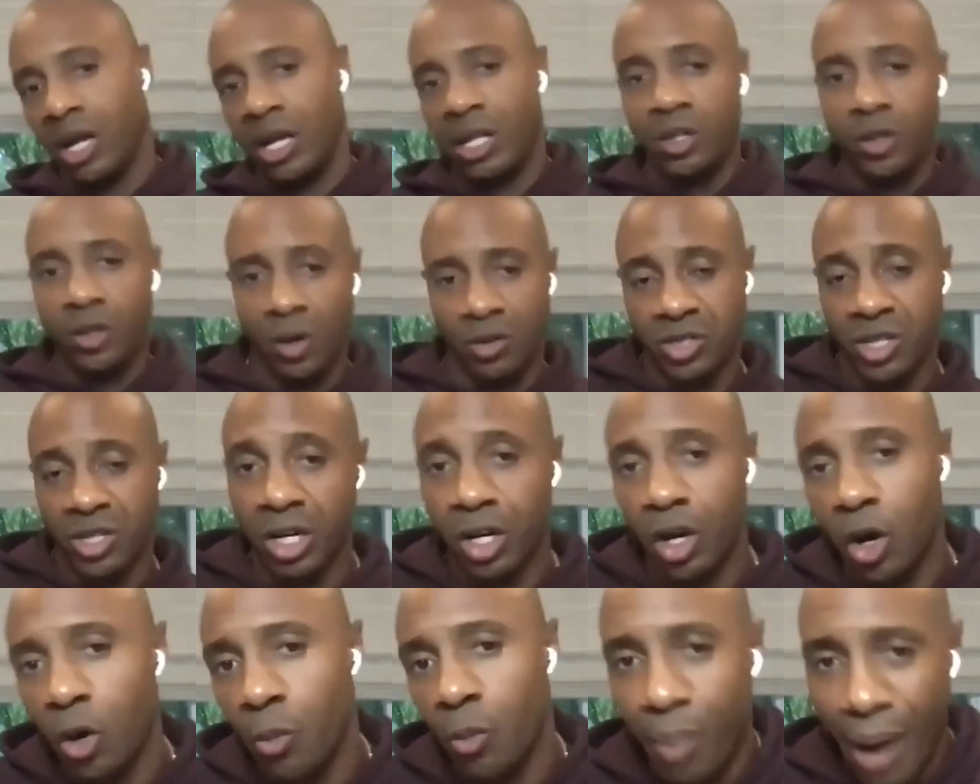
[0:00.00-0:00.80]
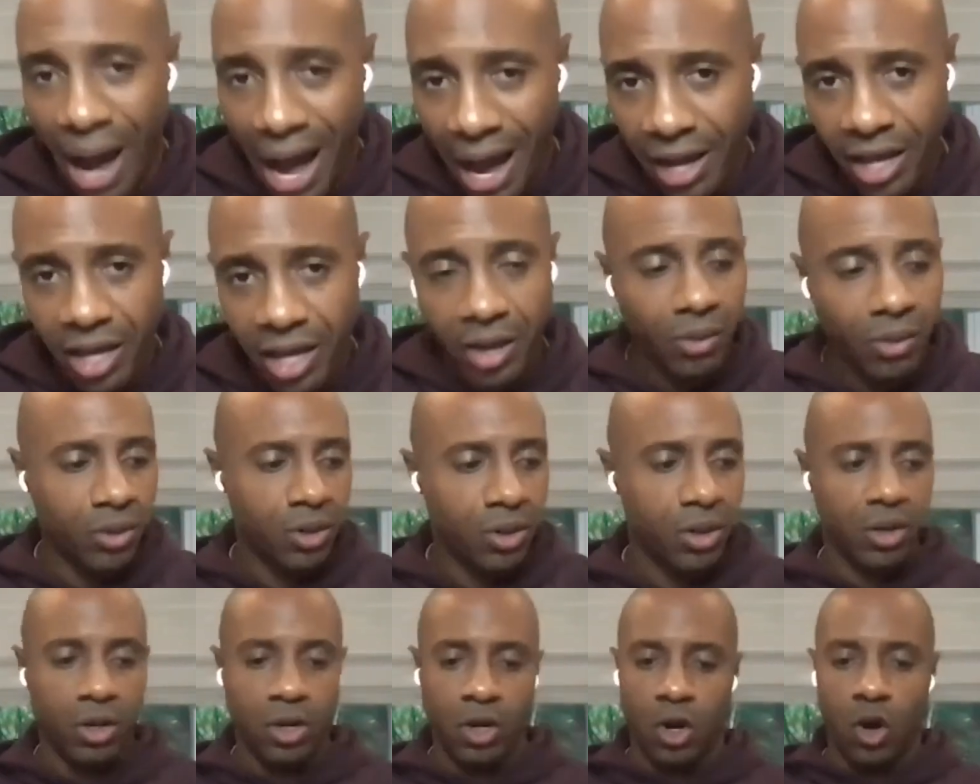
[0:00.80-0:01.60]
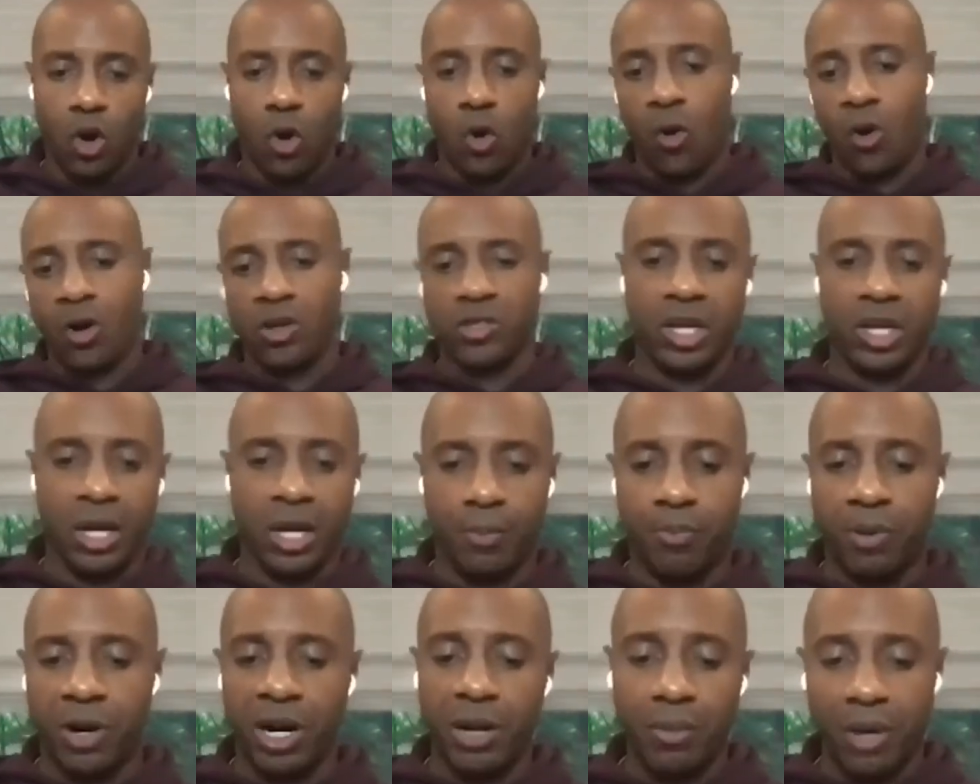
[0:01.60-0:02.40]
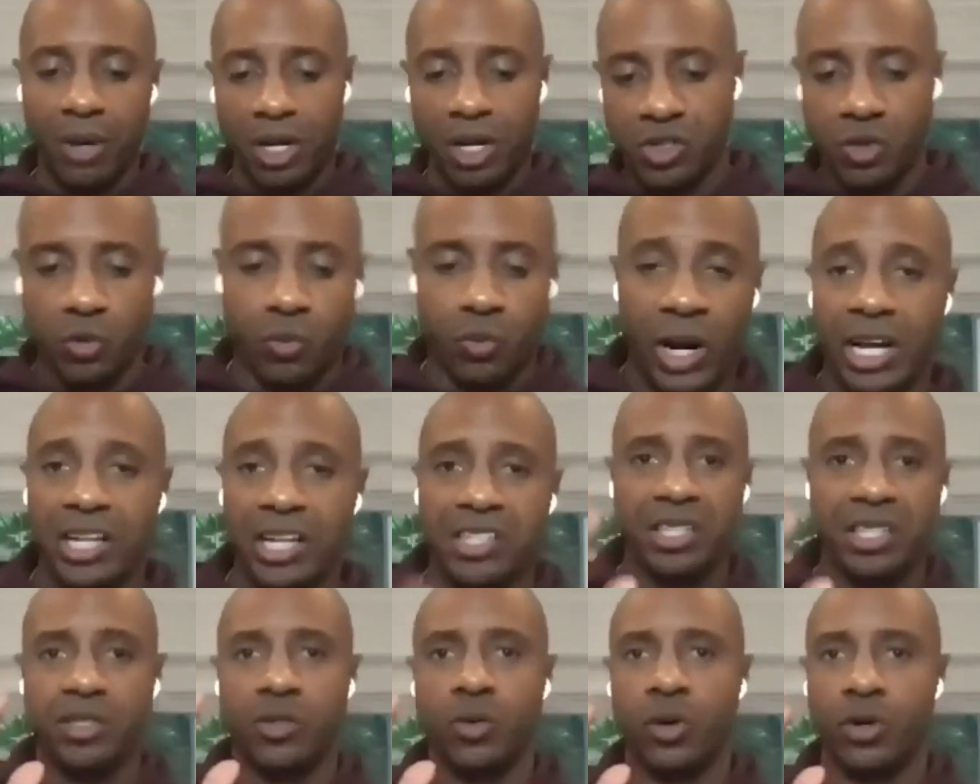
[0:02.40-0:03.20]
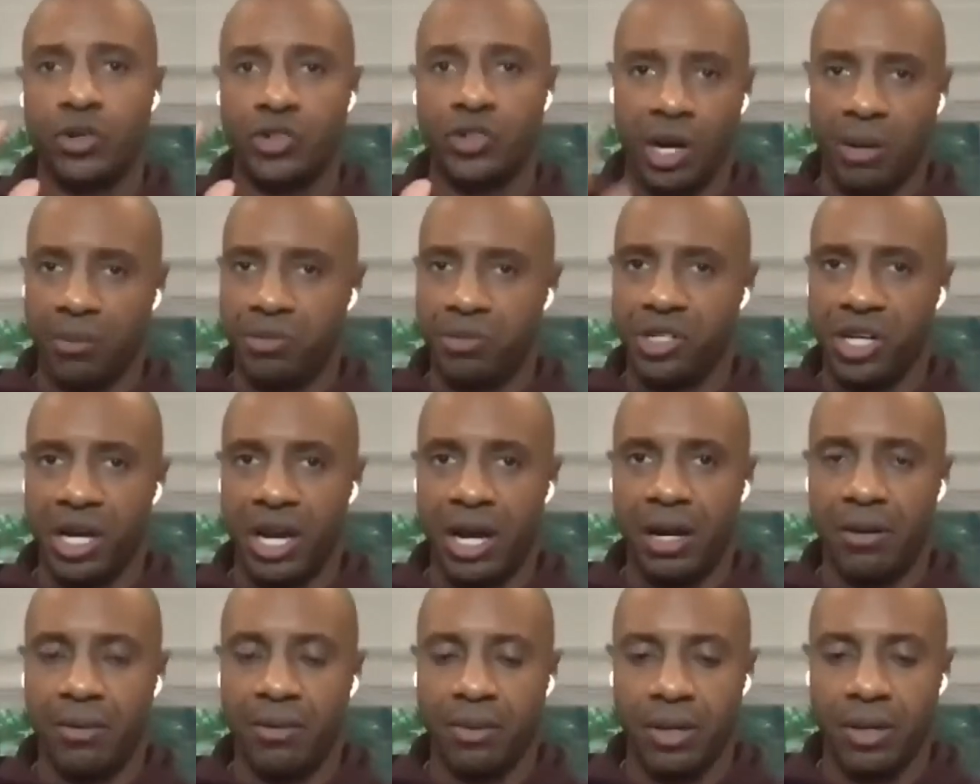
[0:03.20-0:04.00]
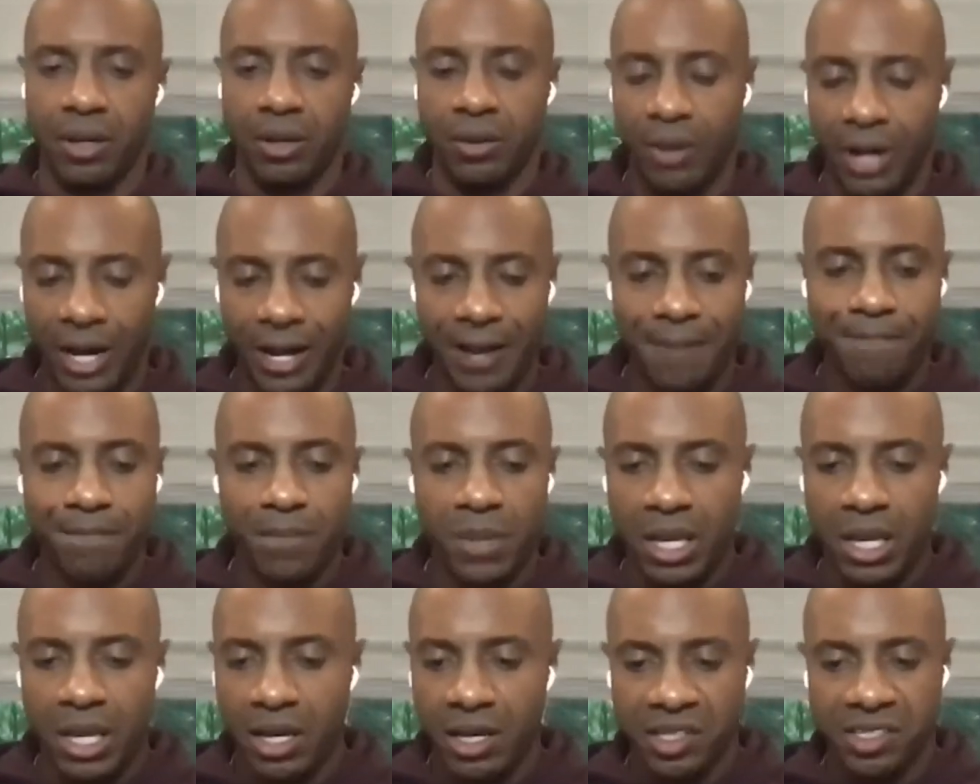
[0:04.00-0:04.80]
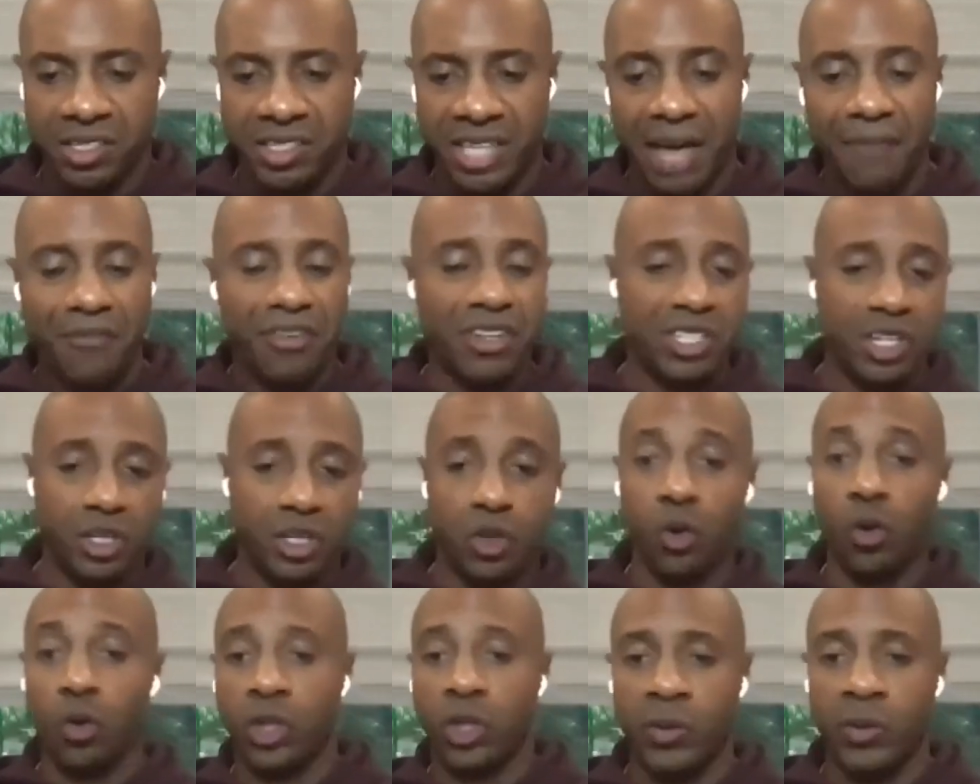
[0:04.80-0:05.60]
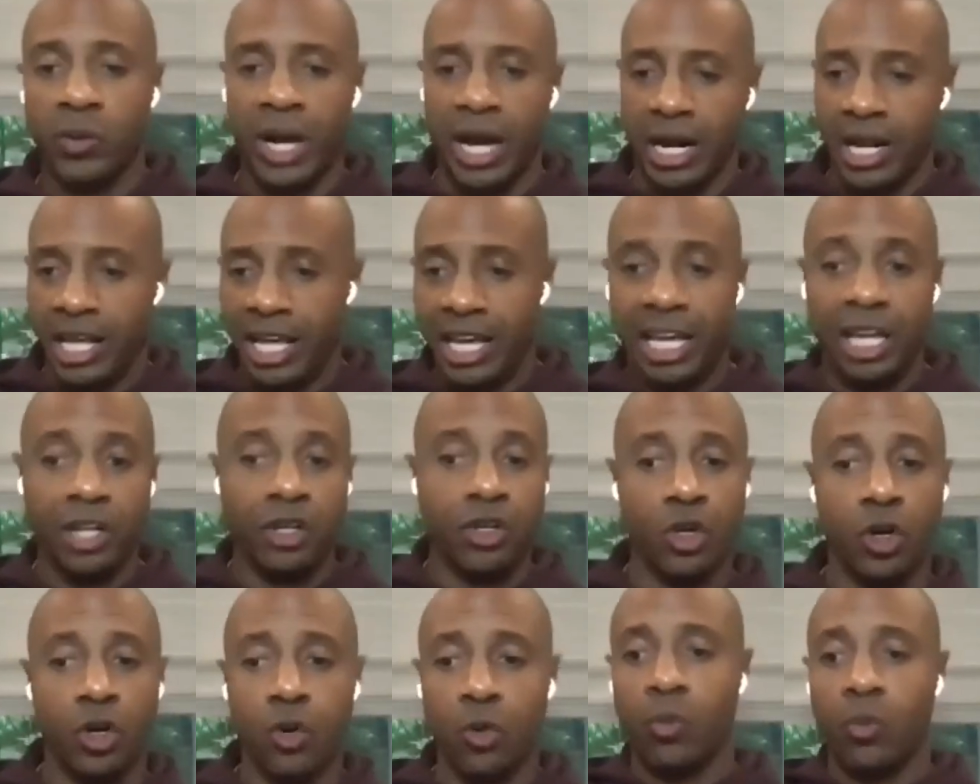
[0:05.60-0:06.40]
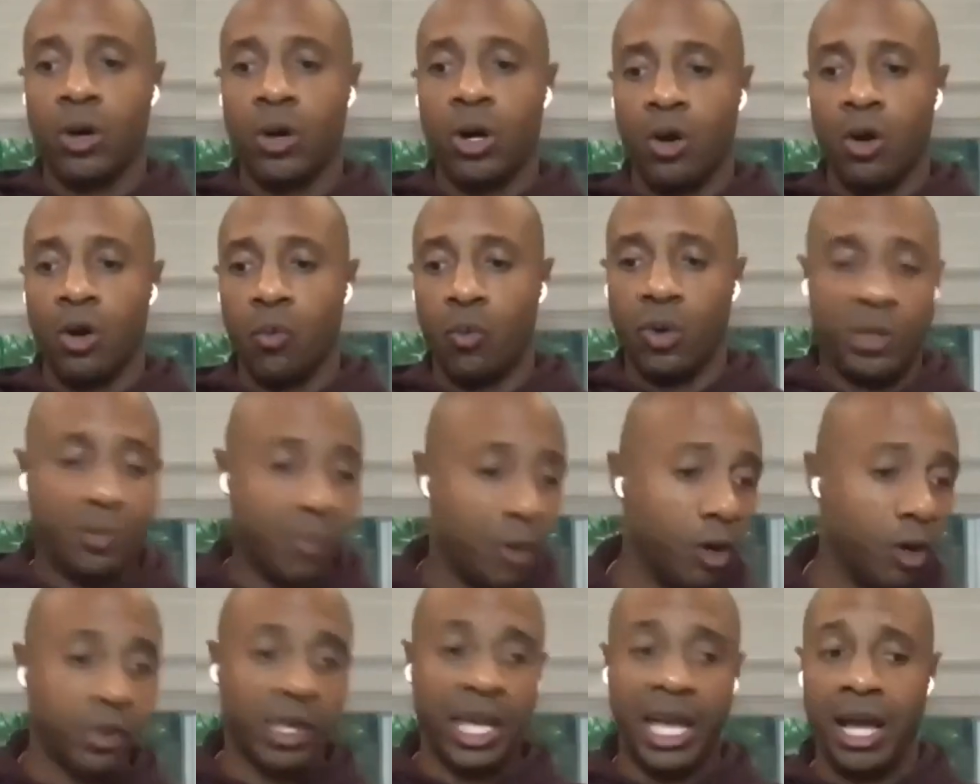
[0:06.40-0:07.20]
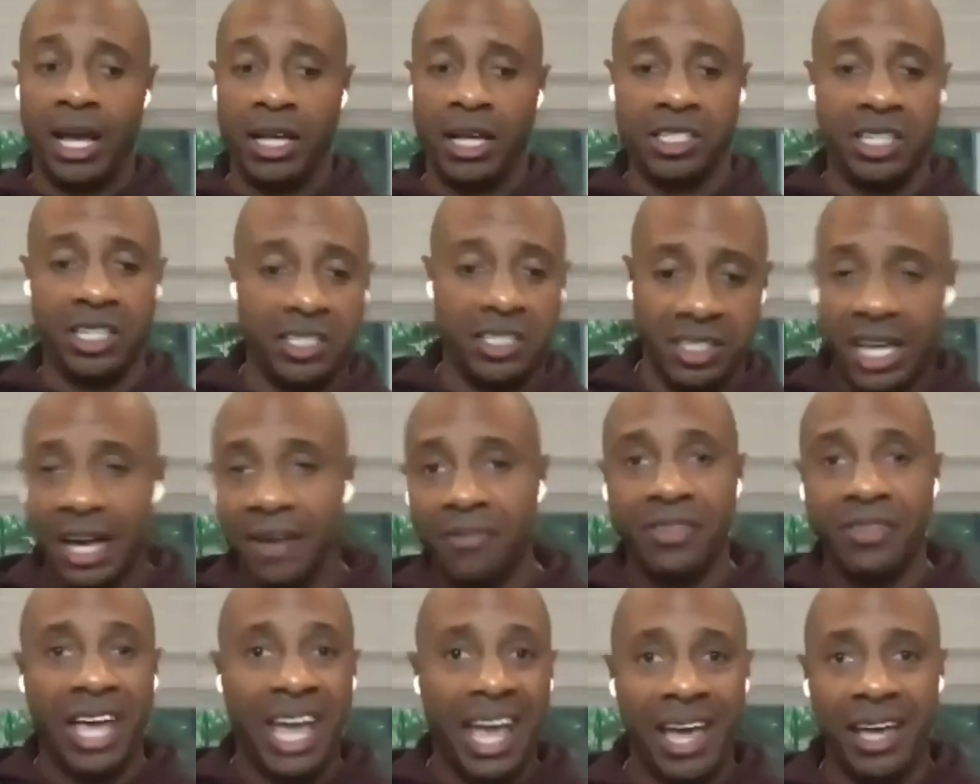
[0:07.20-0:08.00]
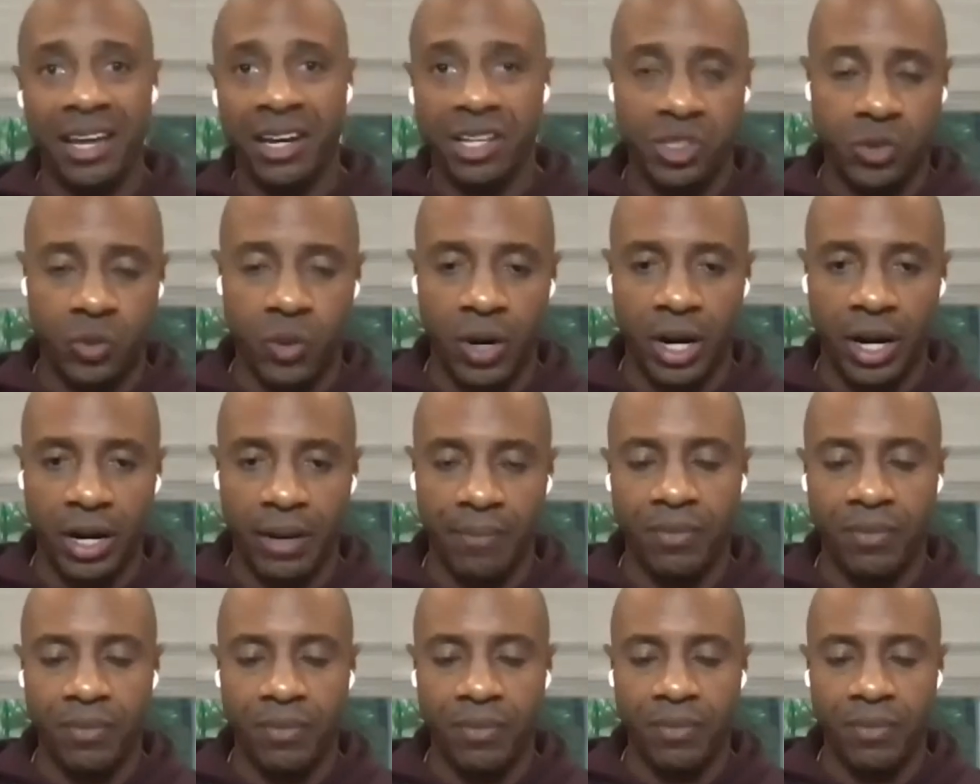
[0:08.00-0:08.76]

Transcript: Either I was going to go by you or I was going to pretty much raise into a jump shot, right? Steph is a dual threat. He can do with both hands, his left and his right.